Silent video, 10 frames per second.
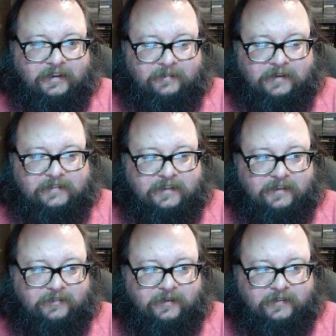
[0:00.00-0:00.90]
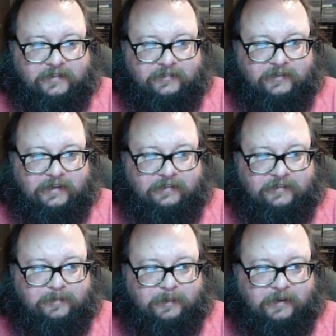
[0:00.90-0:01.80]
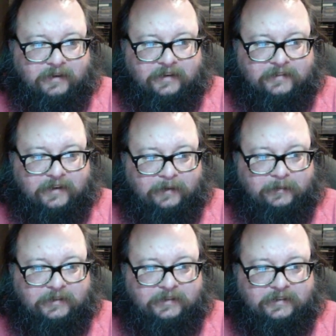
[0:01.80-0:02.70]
myself, whereas I really haven't spent a lot of time with it.